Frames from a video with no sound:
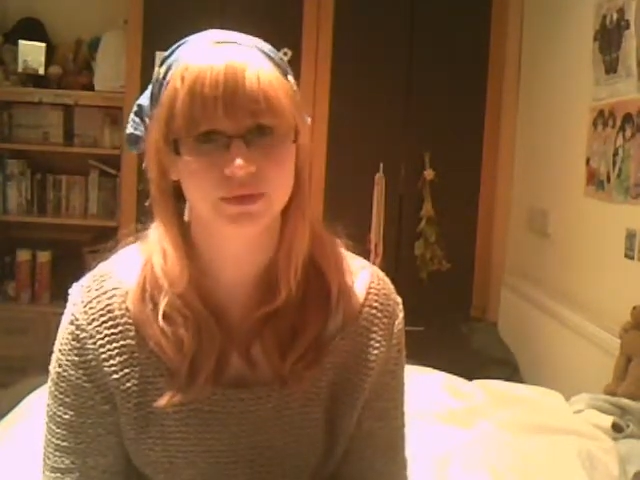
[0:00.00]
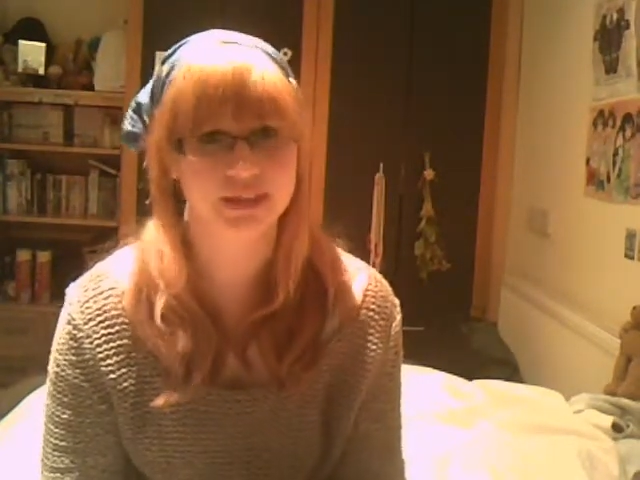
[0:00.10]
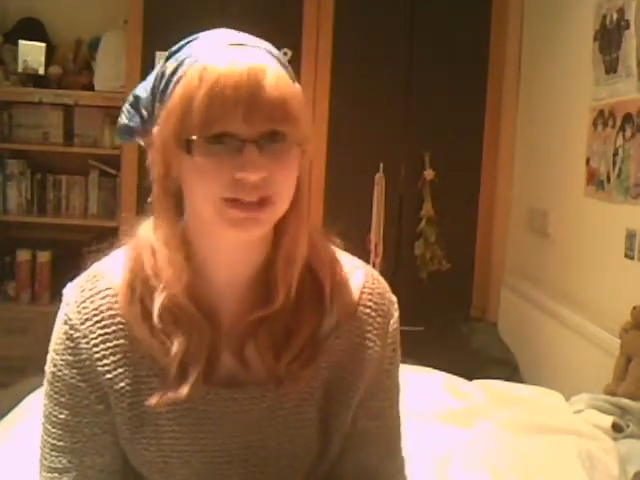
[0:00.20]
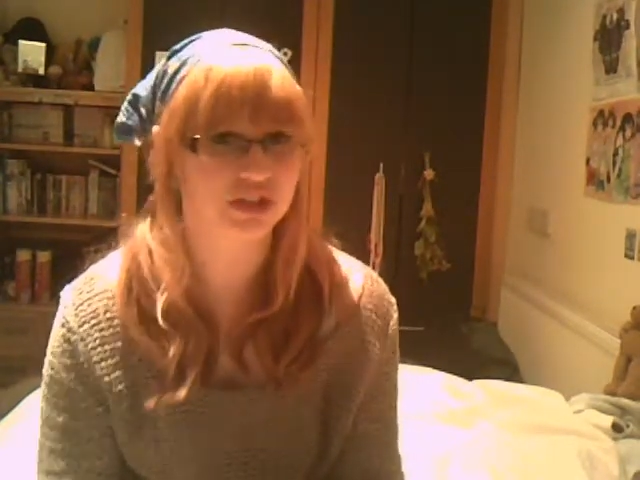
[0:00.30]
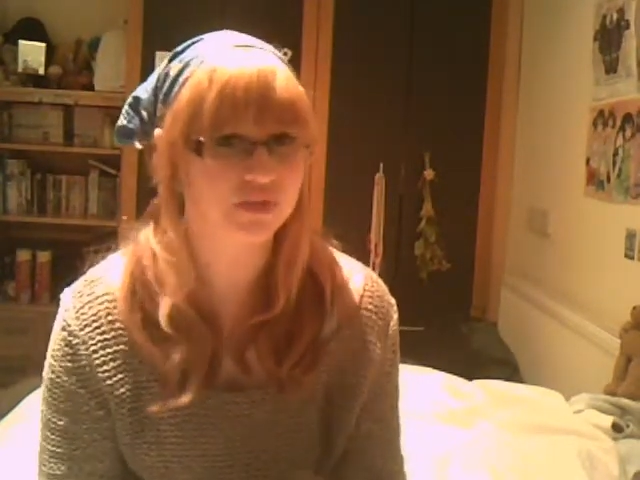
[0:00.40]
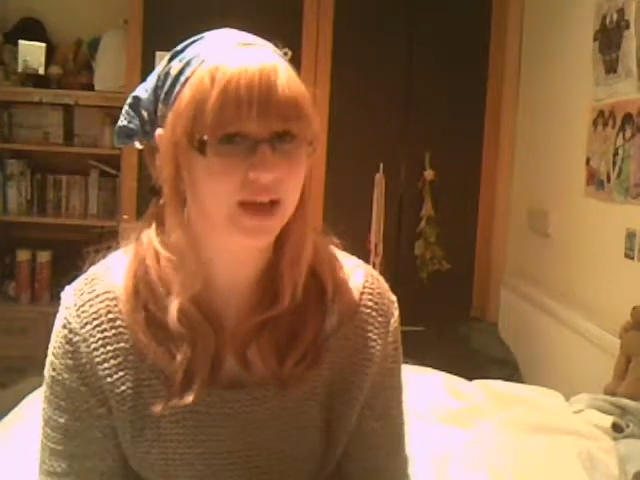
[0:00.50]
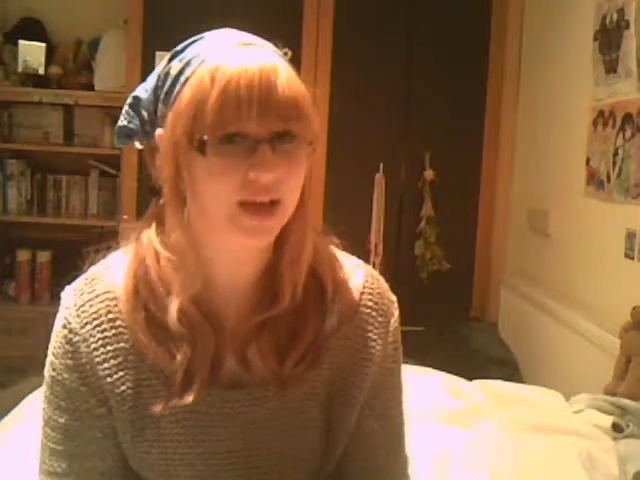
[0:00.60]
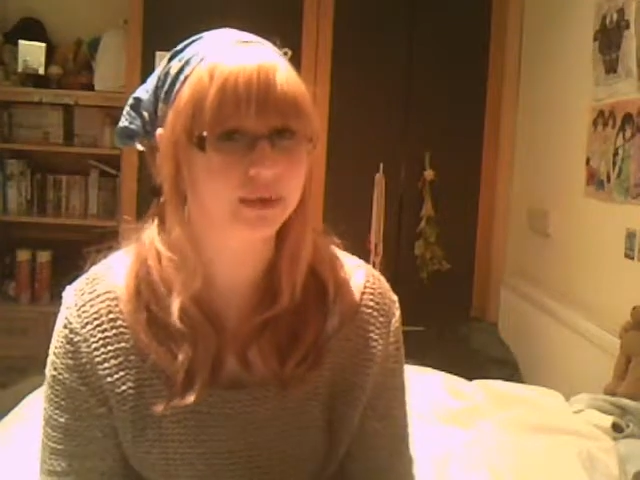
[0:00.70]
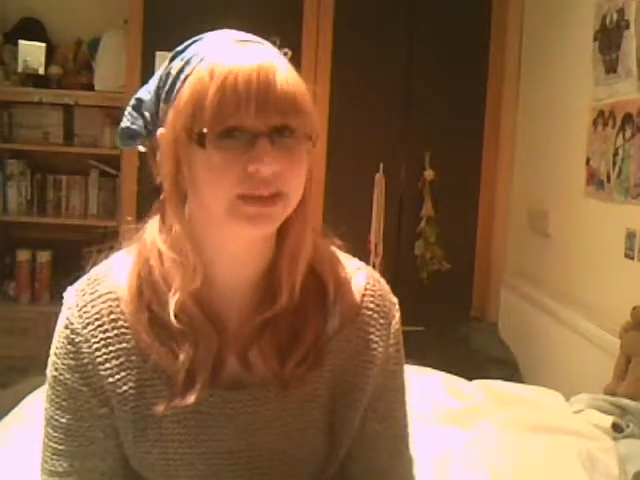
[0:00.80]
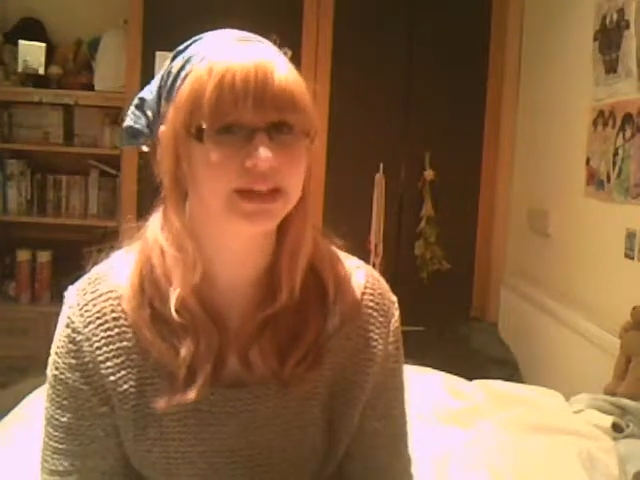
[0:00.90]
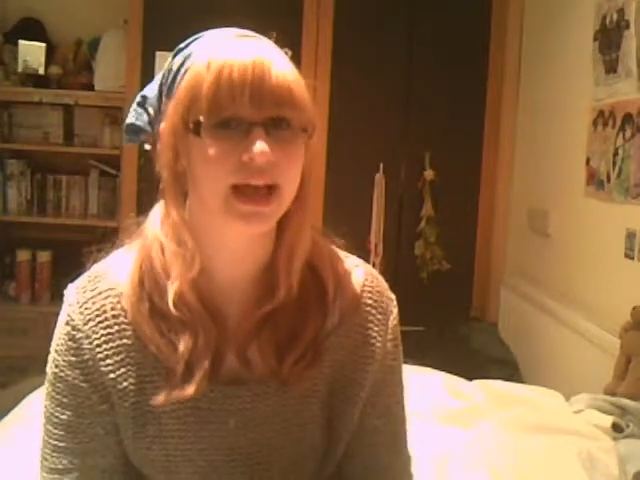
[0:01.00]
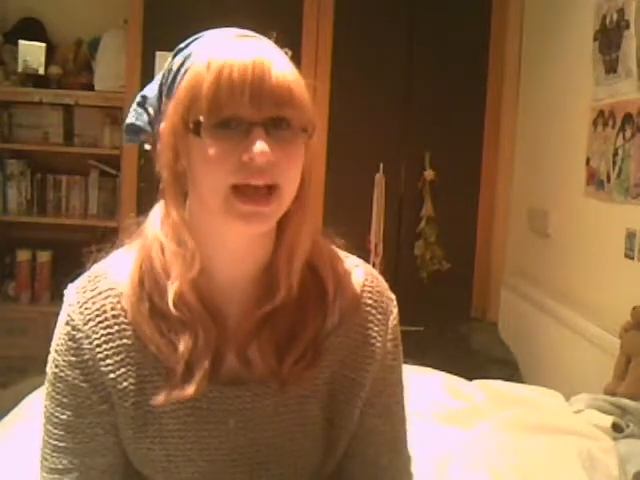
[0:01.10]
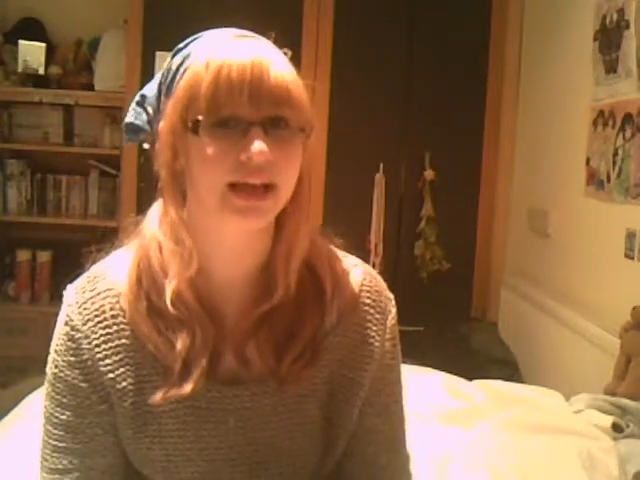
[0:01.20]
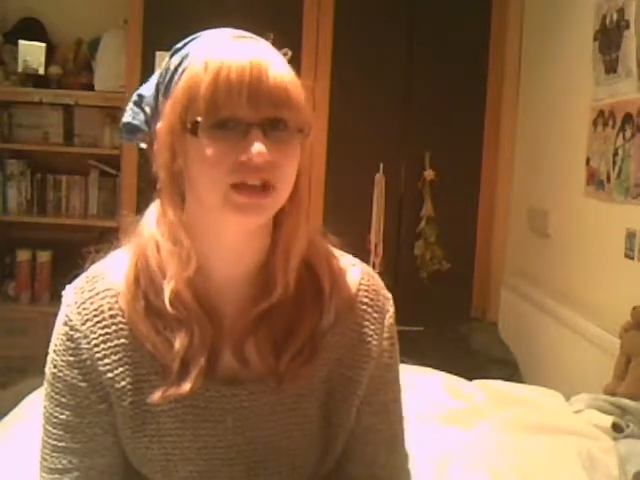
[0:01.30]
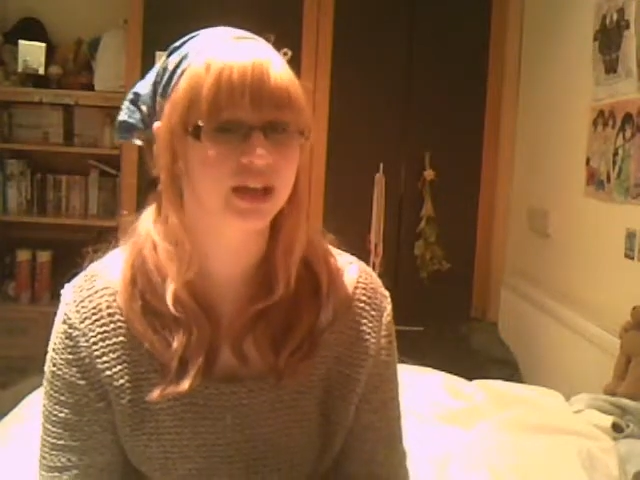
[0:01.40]
we exchanged flowers,
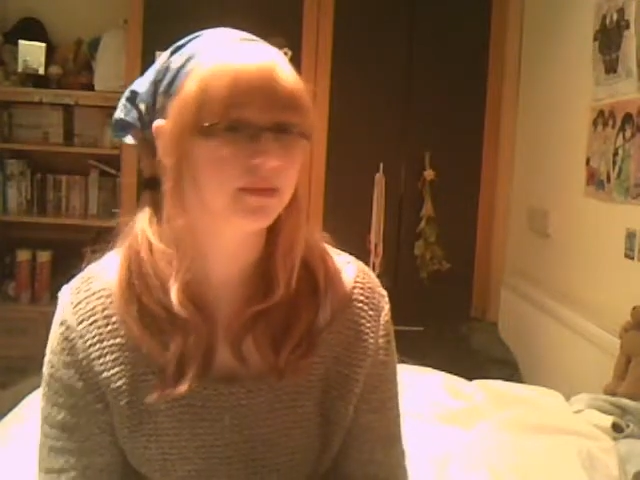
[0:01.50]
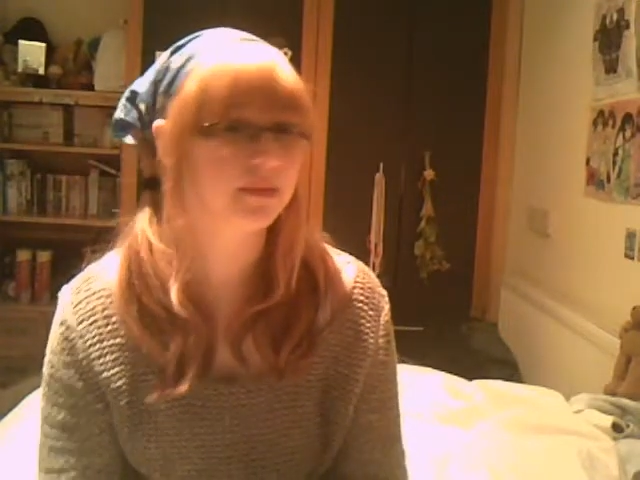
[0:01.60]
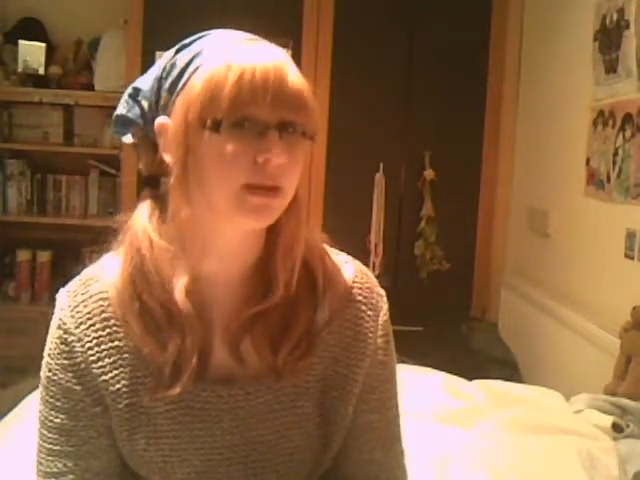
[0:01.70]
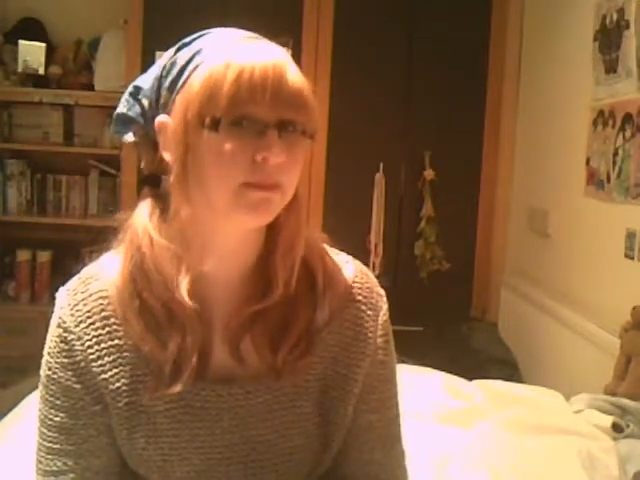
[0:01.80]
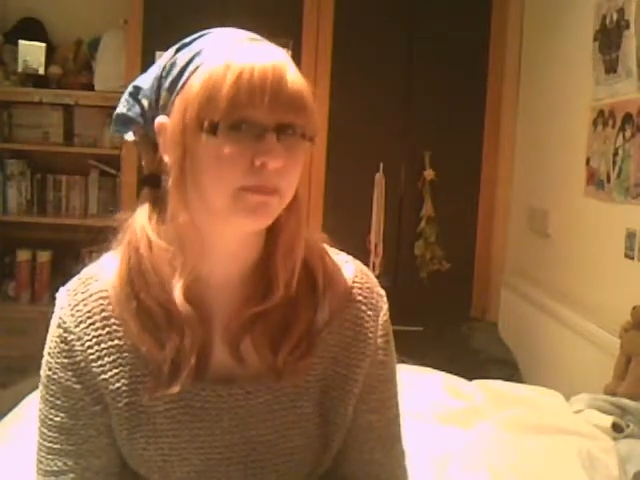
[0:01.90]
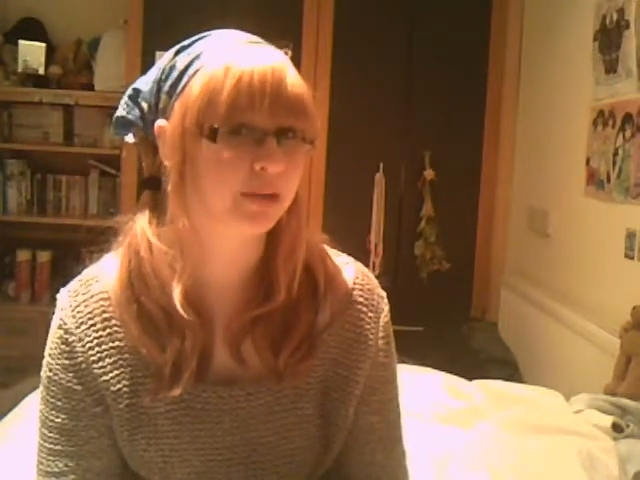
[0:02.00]
and she gave me a